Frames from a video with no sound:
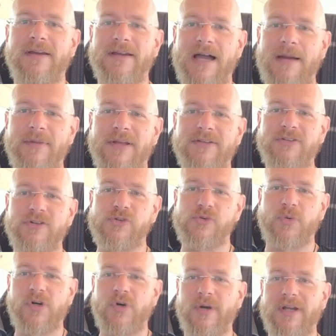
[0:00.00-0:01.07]
Commenters
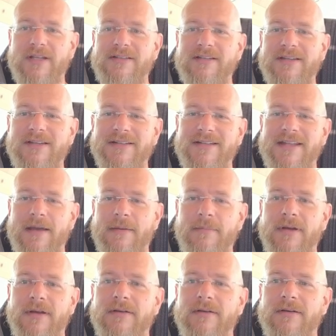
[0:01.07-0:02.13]
were quick to
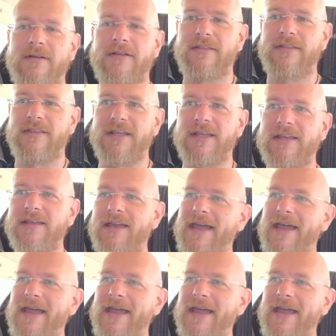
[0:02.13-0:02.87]
condemn the